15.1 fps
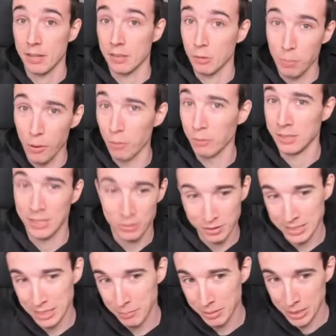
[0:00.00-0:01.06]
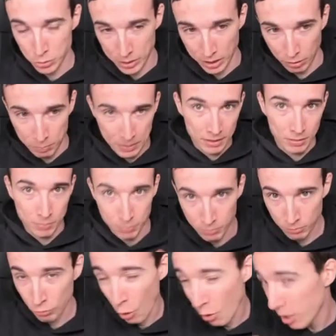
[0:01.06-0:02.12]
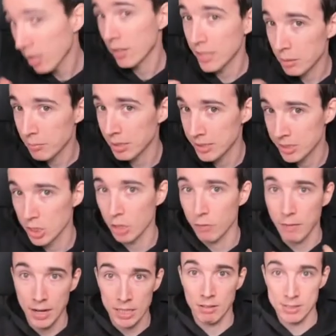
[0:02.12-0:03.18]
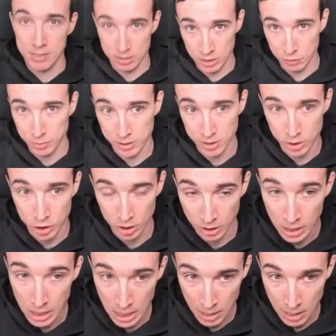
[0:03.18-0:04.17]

opponent or somebody who has spent longer than myself analyzing this position